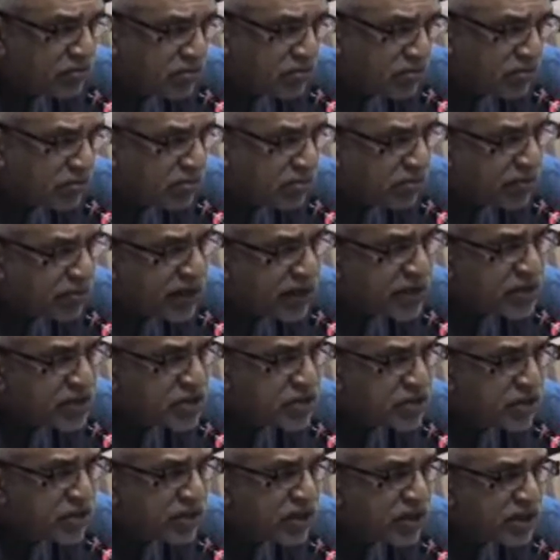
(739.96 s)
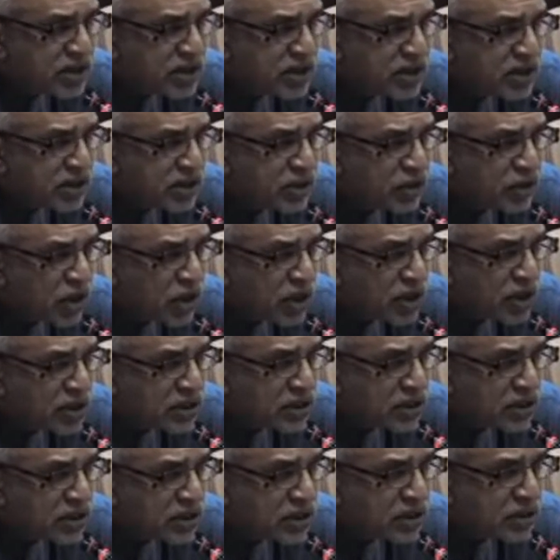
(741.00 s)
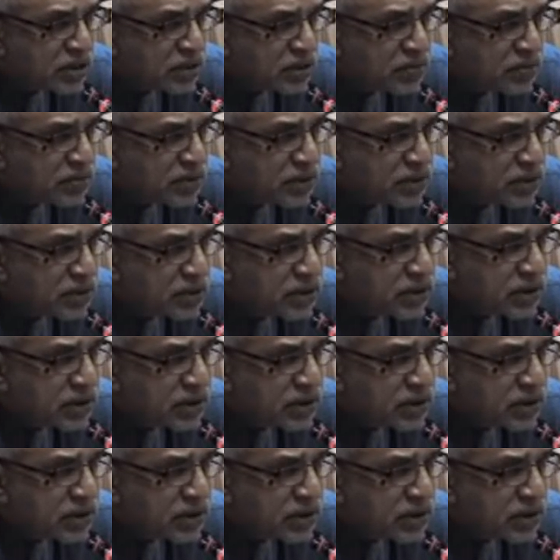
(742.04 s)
mainstream Western knowledge systems.